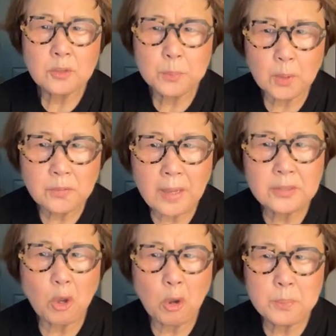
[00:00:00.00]
to
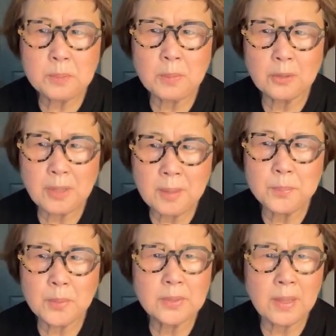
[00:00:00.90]
provide optimal
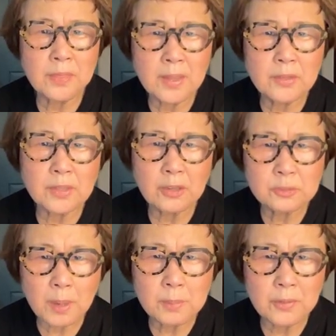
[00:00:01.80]
input in these
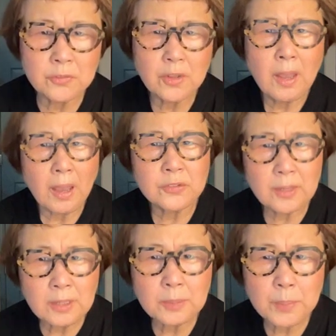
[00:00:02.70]
experiments as
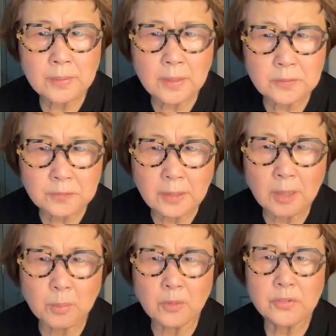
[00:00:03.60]
independent
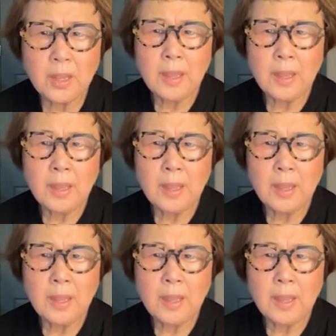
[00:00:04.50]
variables